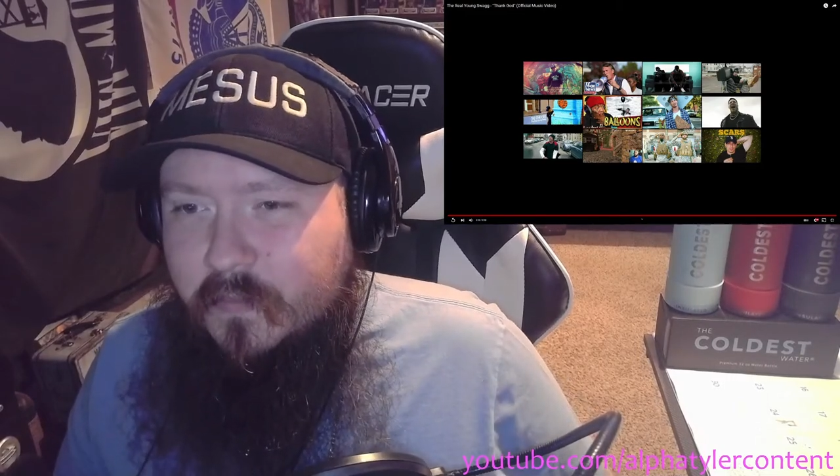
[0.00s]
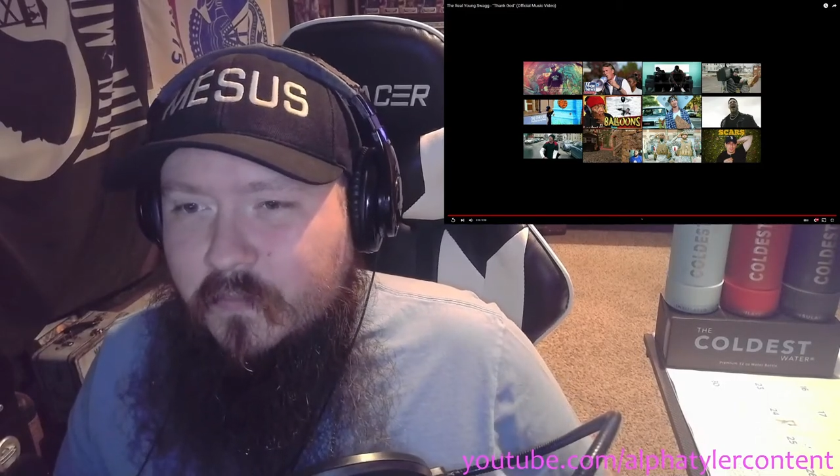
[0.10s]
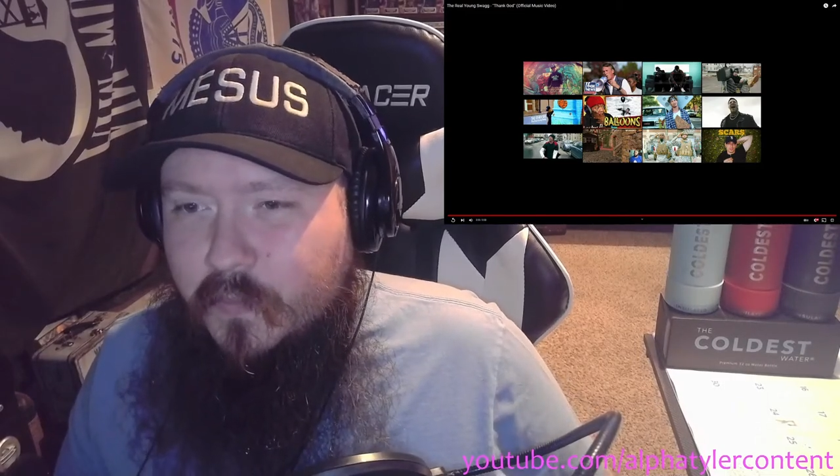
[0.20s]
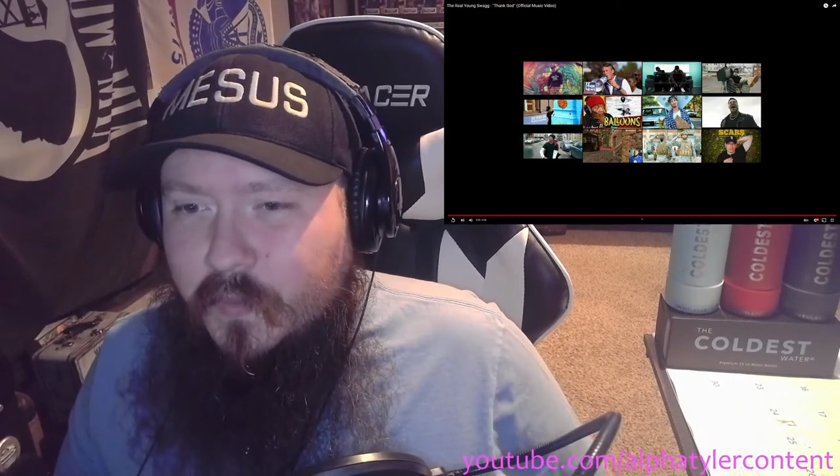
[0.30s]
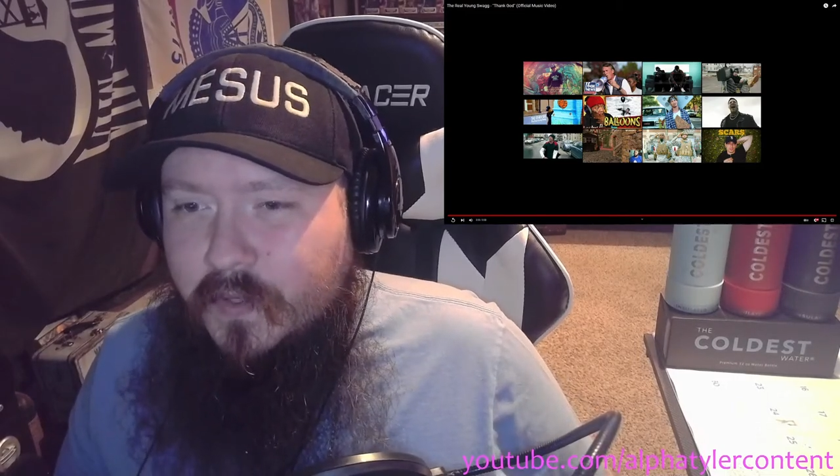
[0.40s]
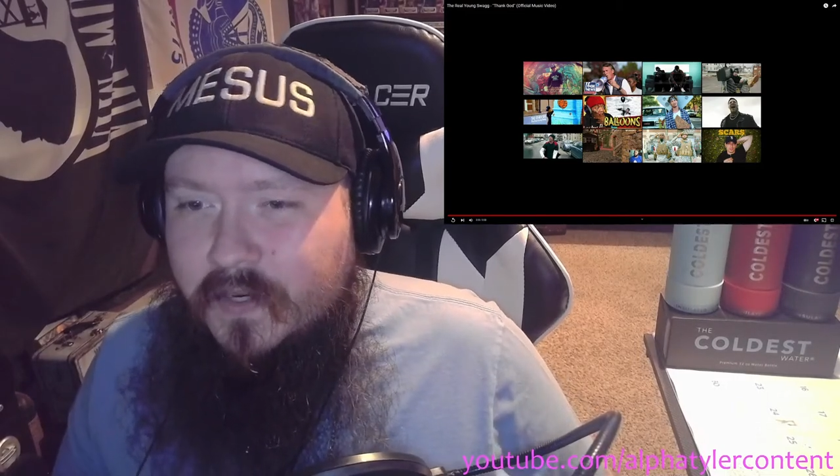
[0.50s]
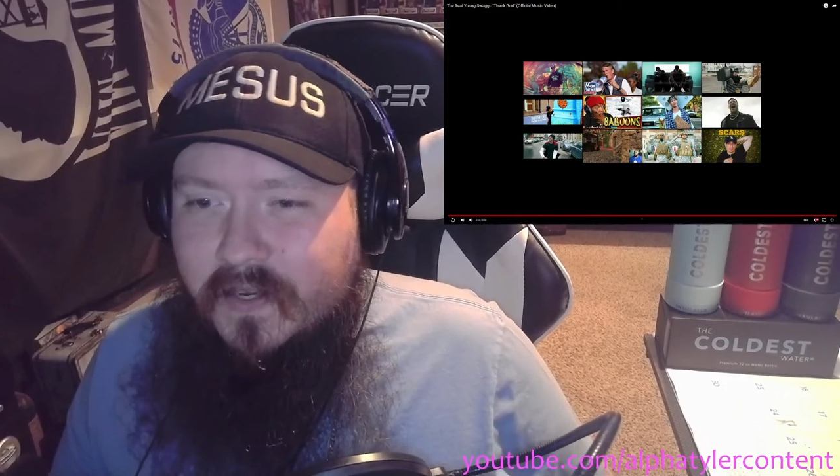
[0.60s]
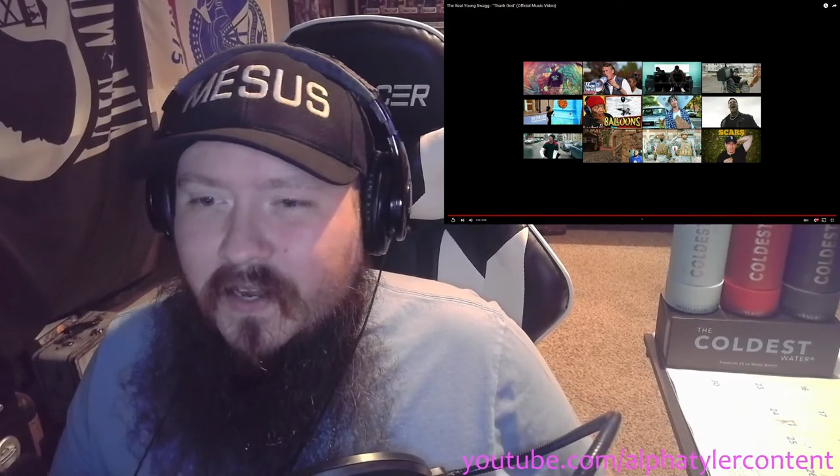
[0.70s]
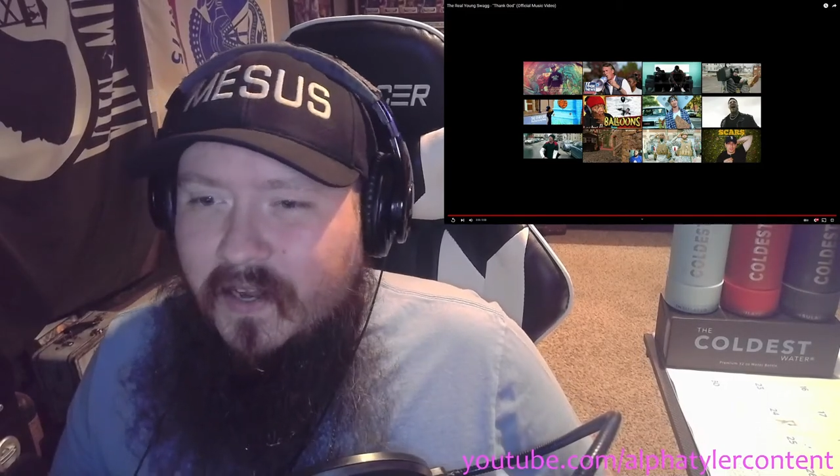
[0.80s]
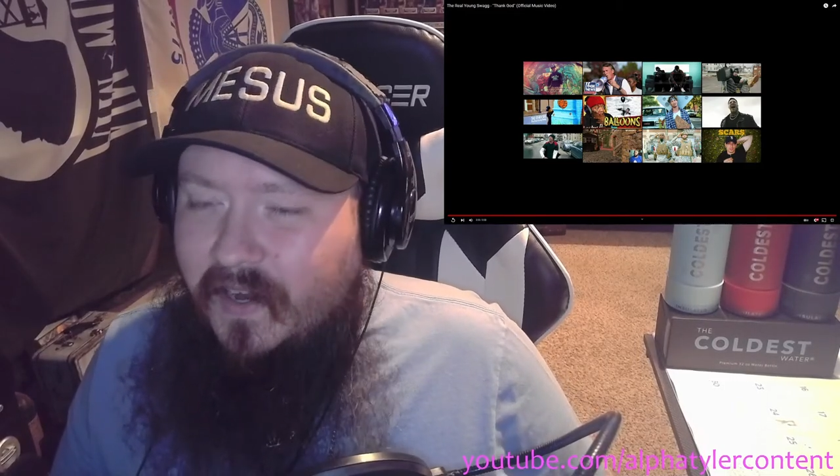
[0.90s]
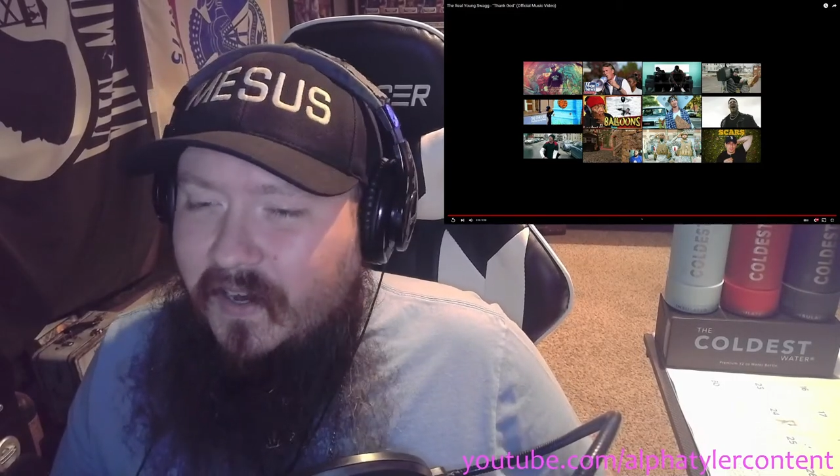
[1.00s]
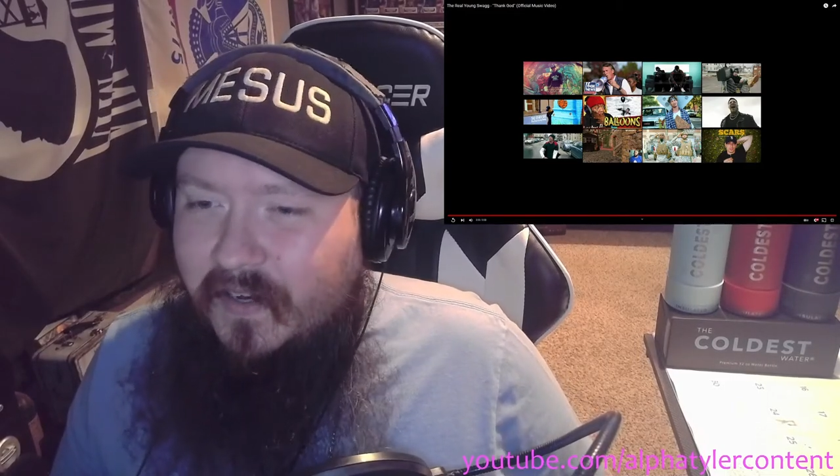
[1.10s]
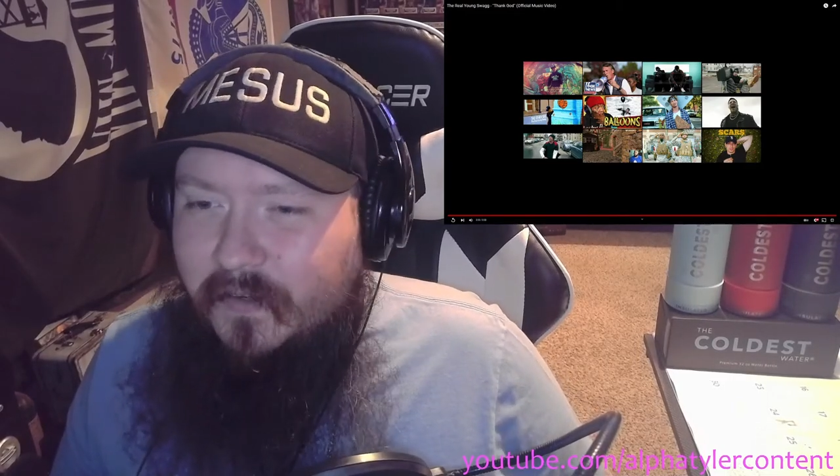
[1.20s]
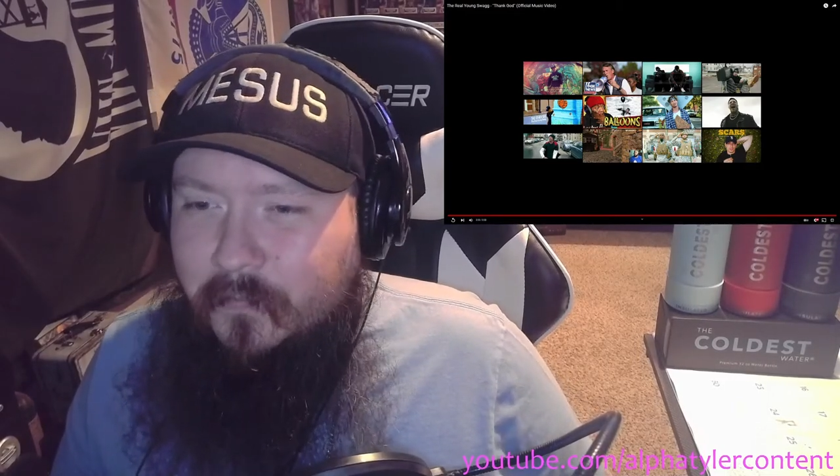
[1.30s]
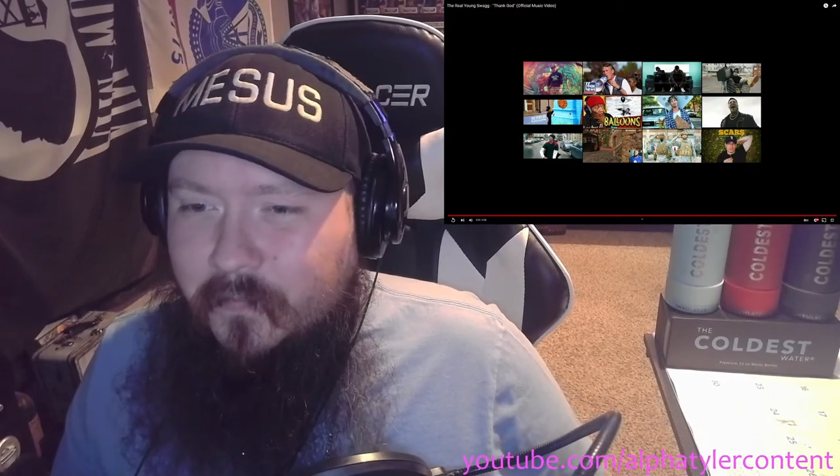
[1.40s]
before.
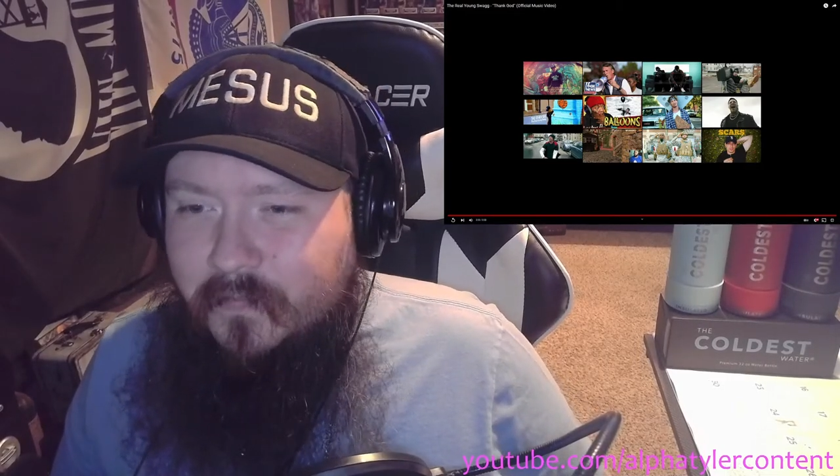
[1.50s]
Um.